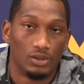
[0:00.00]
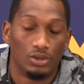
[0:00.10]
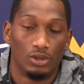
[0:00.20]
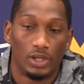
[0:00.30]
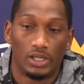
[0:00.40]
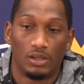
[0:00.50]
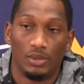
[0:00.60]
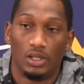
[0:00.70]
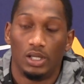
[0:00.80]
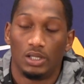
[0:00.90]
So, you know, that's some
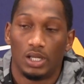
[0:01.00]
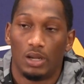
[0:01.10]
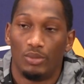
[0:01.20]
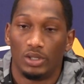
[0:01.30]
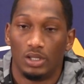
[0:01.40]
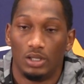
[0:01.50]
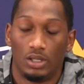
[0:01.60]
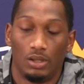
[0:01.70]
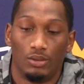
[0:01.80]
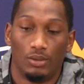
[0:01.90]
of the things that I bring to the
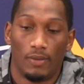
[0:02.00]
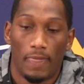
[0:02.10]
table.